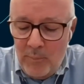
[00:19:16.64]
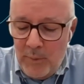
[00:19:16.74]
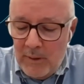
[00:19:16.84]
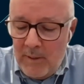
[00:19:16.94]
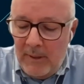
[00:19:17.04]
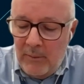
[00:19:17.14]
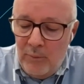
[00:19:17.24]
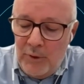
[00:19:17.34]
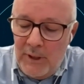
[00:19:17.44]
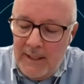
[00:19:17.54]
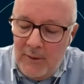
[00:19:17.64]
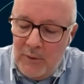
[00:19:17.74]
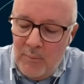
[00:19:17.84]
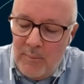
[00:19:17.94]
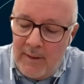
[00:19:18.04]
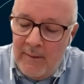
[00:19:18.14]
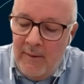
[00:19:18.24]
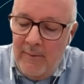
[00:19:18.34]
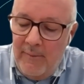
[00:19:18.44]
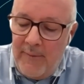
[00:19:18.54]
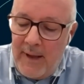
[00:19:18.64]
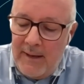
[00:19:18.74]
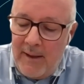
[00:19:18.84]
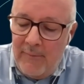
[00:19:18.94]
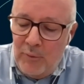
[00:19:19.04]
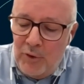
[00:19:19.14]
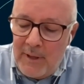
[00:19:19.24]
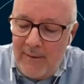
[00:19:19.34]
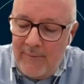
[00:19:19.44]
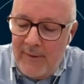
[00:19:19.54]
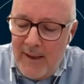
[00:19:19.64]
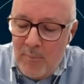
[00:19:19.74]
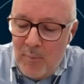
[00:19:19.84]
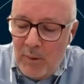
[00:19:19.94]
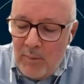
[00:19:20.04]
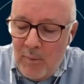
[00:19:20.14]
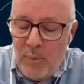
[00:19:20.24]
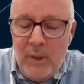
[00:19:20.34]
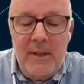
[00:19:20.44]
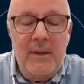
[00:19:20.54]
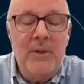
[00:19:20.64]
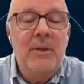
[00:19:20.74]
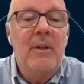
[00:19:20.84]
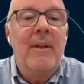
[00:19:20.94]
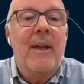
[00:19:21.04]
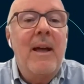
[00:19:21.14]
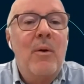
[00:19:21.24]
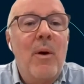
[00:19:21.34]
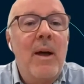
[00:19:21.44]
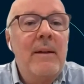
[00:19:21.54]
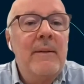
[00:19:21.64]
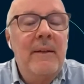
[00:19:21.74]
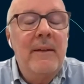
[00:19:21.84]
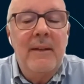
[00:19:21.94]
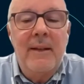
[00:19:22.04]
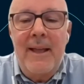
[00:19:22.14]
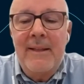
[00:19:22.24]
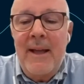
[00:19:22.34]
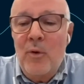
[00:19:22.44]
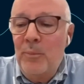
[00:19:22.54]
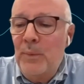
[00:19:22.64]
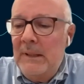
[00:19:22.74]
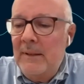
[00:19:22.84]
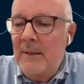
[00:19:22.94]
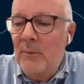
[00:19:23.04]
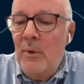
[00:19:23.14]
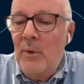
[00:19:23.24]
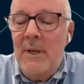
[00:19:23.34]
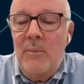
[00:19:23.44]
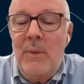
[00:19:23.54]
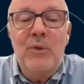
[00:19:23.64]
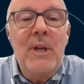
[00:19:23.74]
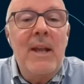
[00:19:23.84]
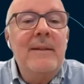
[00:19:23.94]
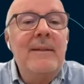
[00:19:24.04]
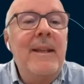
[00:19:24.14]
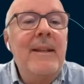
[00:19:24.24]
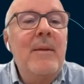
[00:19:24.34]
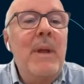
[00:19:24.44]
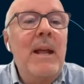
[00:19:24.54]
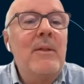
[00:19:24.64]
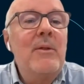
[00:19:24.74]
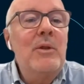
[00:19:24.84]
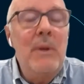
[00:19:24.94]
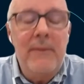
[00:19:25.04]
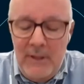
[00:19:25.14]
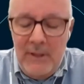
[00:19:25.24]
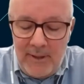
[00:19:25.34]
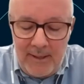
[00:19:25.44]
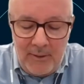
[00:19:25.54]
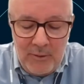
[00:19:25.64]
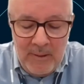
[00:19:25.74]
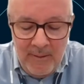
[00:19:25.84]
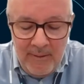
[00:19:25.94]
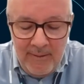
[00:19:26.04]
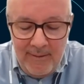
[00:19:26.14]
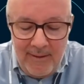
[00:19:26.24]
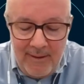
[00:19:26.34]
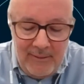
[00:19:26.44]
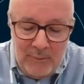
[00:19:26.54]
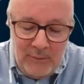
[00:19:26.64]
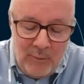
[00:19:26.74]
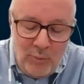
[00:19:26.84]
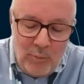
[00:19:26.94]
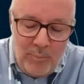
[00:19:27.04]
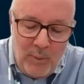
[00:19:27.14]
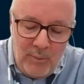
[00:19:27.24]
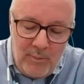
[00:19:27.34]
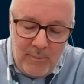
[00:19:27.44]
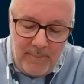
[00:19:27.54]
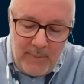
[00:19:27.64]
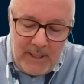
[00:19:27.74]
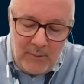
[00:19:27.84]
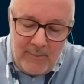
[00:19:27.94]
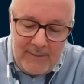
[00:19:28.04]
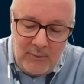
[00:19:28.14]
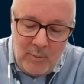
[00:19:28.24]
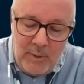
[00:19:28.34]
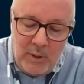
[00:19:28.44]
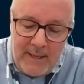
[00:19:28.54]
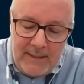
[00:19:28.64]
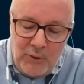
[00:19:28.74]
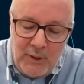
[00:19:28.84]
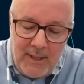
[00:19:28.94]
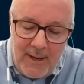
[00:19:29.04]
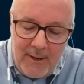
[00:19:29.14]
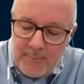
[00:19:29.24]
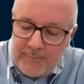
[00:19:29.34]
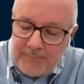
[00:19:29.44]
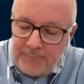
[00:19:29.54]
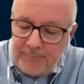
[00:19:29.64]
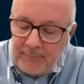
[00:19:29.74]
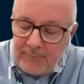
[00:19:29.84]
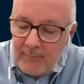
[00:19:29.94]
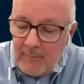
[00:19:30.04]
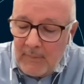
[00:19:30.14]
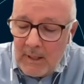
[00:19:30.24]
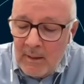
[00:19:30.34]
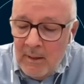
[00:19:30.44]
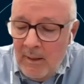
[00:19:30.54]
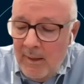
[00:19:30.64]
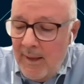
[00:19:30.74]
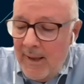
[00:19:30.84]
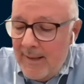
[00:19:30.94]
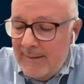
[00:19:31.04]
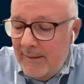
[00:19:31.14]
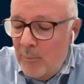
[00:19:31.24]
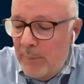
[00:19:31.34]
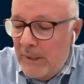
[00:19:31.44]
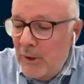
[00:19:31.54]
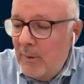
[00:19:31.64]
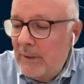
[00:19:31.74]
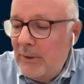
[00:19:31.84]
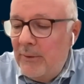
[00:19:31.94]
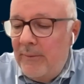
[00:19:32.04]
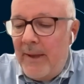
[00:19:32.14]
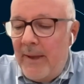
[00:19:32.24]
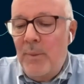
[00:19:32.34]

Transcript: So that's our behavior, what we expect from the behavior in tickets, and that's very important in comprising the revenues for 2023. The second point is about SG&A.